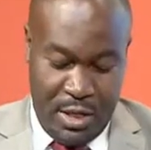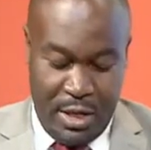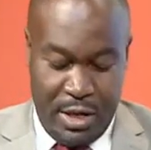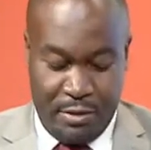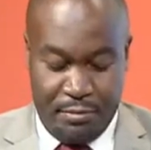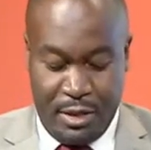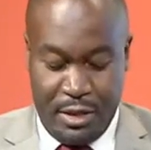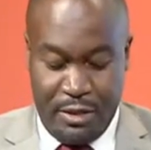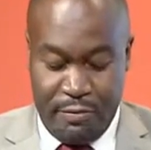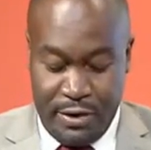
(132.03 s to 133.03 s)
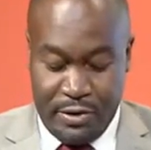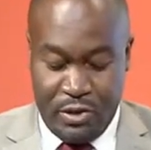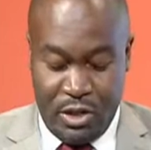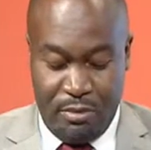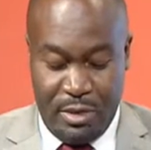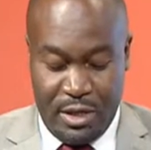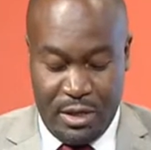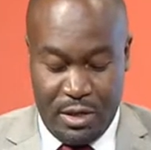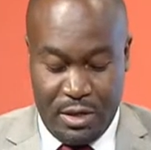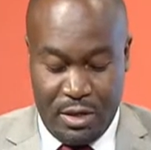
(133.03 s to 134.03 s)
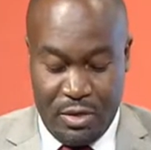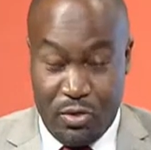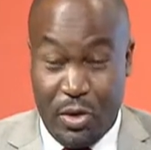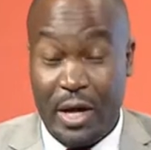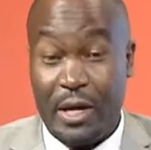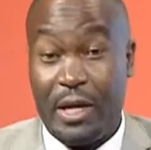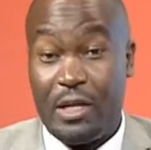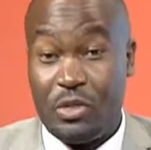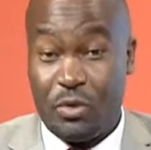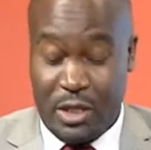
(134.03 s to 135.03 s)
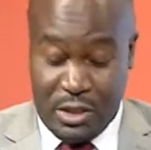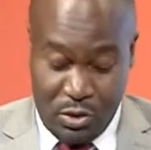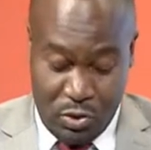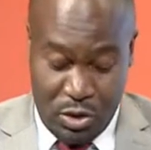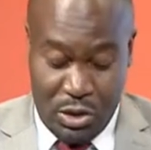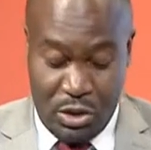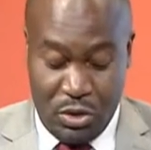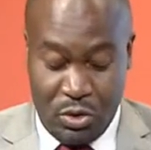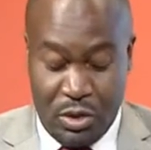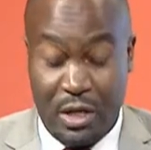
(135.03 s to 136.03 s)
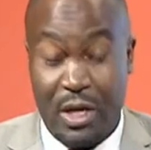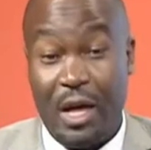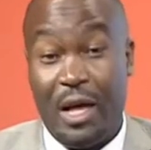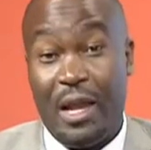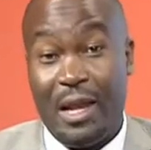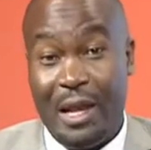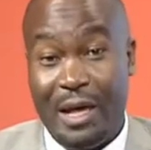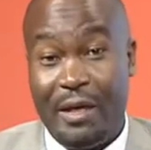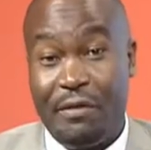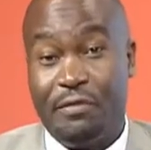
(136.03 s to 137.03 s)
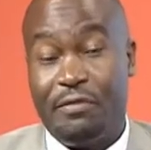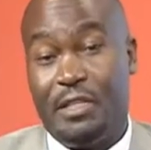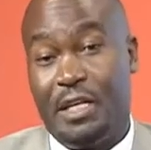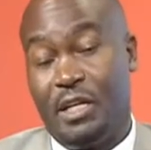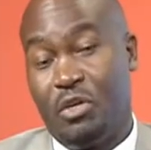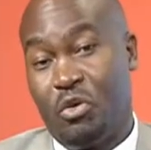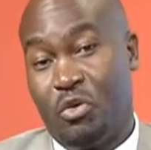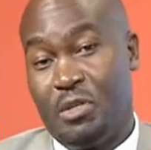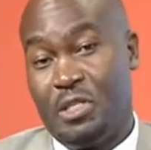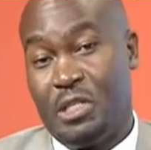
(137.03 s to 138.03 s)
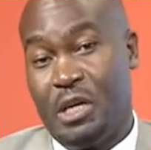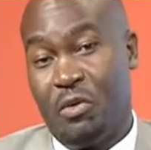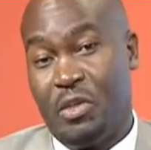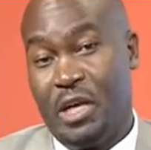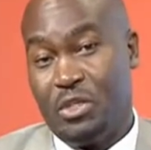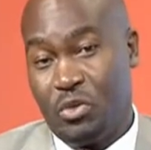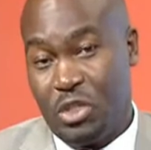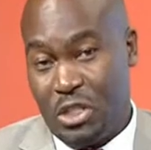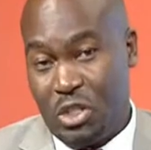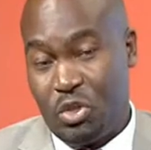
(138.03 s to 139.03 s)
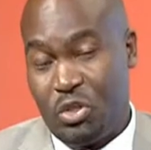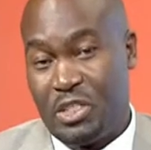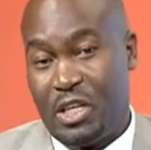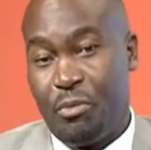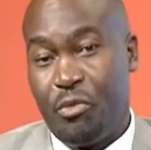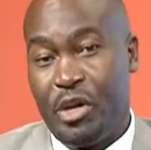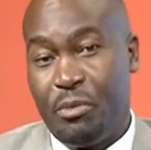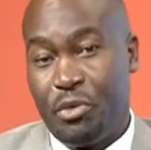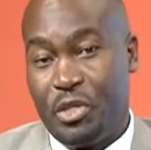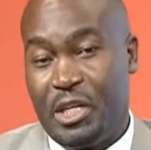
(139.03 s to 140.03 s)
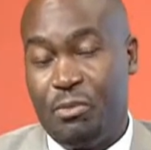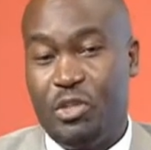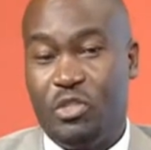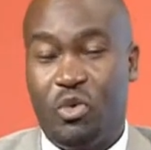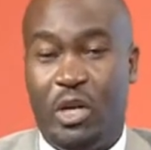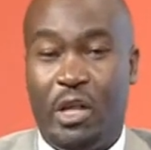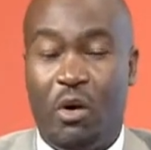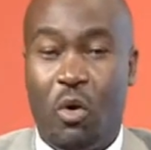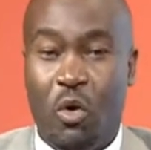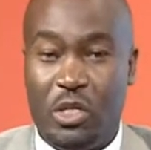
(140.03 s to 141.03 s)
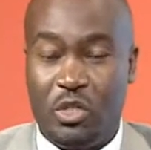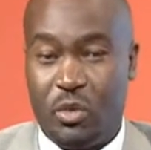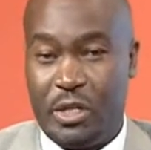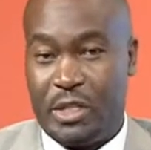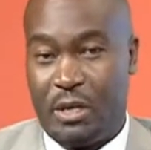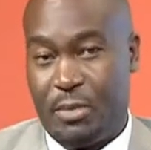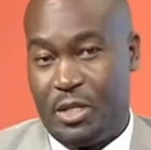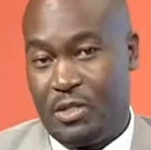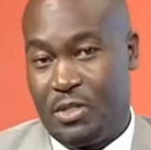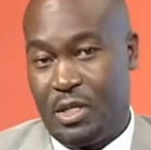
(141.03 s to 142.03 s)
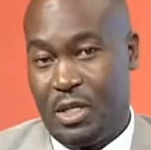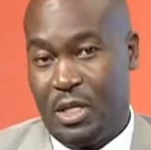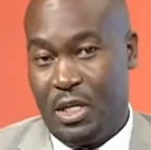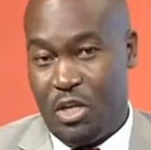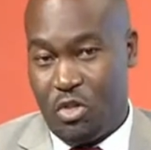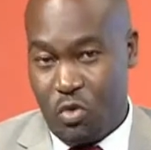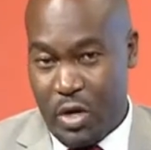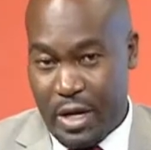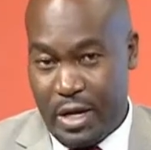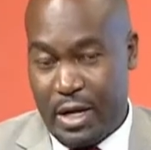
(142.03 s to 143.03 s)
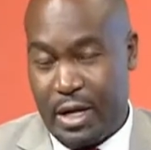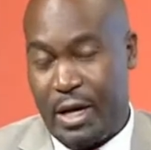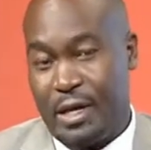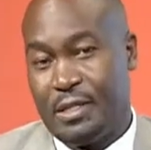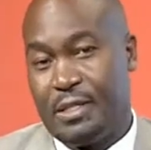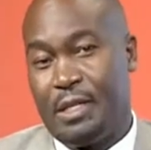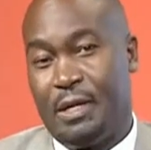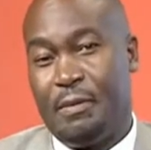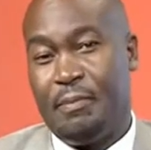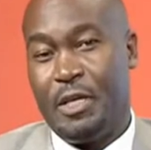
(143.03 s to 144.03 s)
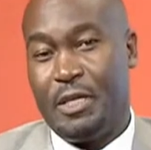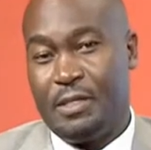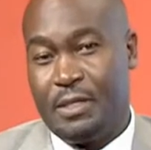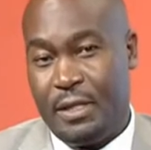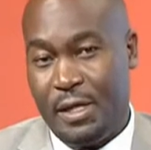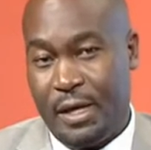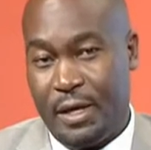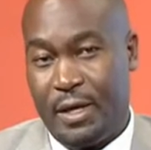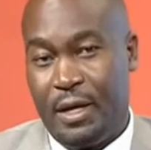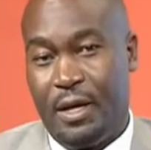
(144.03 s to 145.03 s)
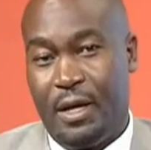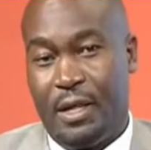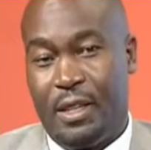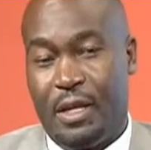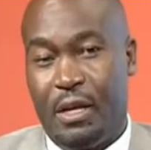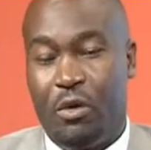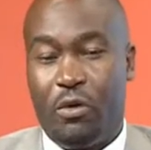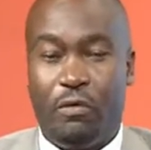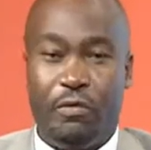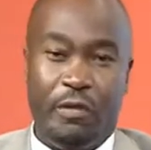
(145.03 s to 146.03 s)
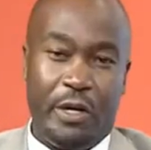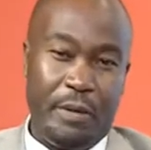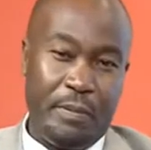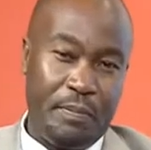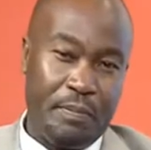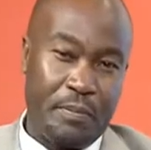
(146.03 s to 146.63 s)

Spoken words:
again, the Vice Chairman, Uganda Insurers Association Life Technical Committee. Now, the association is an umbrella body that brings together all insurance companies in Uganda. And it is here that a lot of